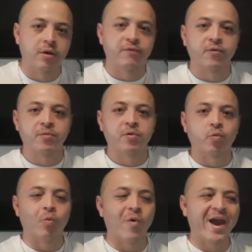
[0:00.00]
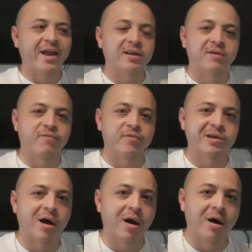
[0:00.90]
You feel me? Way different
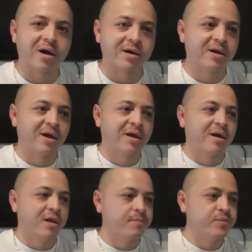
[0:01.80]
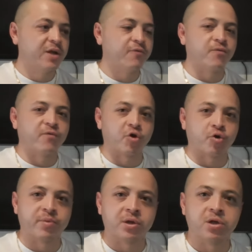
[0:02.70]
talk, different
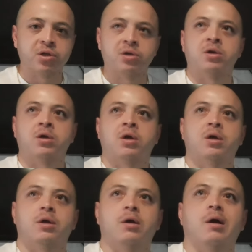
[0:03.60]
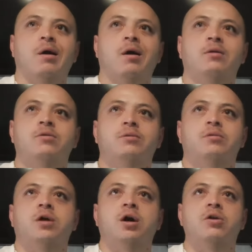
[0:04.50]
verbiage. The
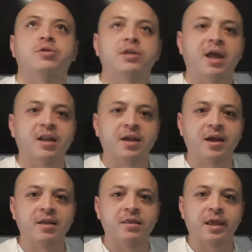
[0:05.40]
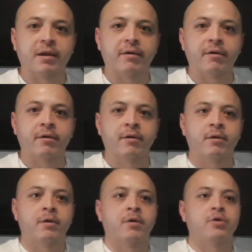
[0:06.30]
understanding ain't there.
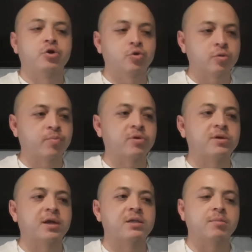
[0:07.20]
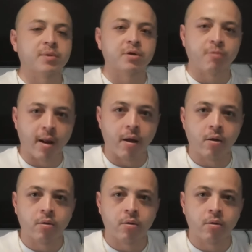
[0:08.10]
You know the person hasn't been around.